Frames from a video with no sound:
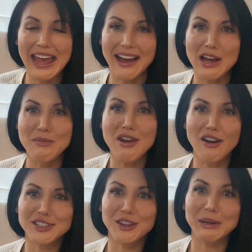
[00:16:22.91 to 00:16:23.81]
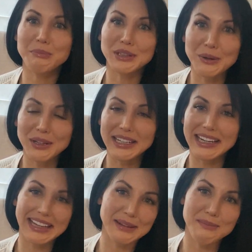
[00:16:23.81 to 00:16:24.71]
and also like bloating
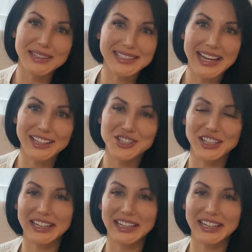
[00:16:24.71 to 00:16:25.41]
in the midsection,